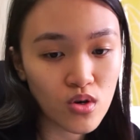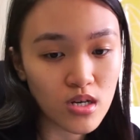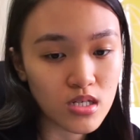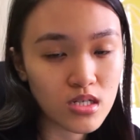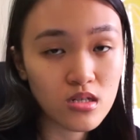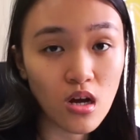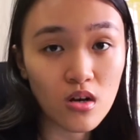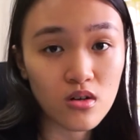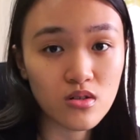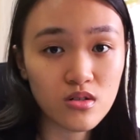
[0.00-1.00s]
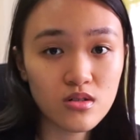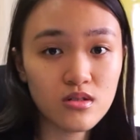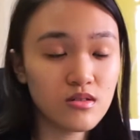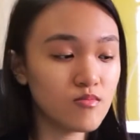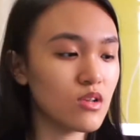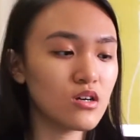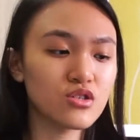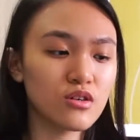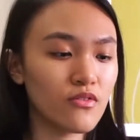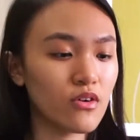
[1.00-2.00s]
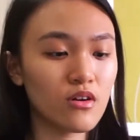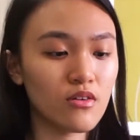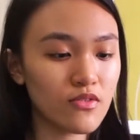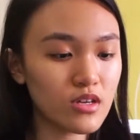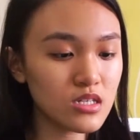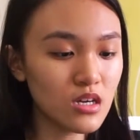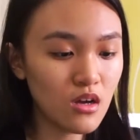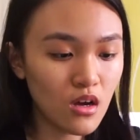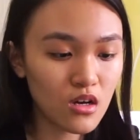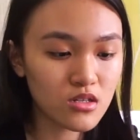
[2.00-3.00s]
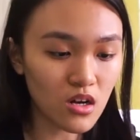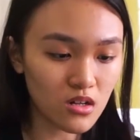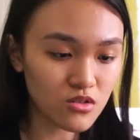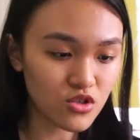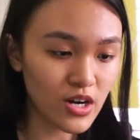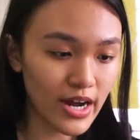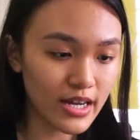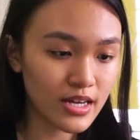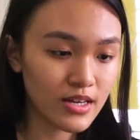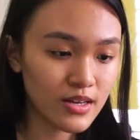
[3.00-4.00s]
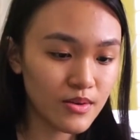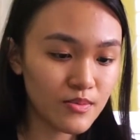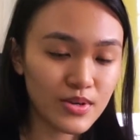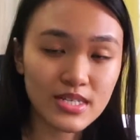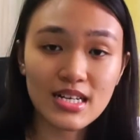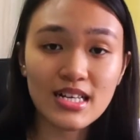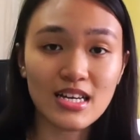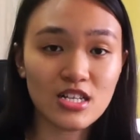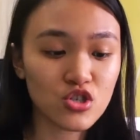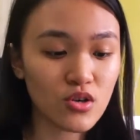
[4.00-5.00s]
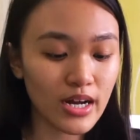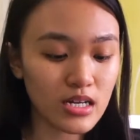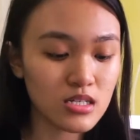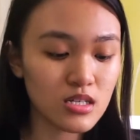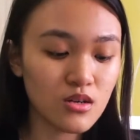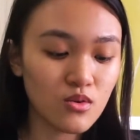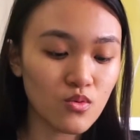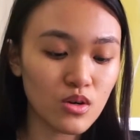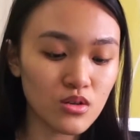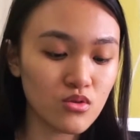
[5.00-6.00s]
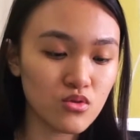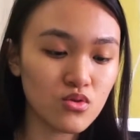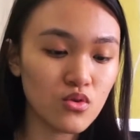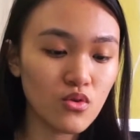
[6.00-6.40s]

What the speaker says: is Toggle. Not sure if you've heard of this. Toggle Track. Basically, it tracks what you do.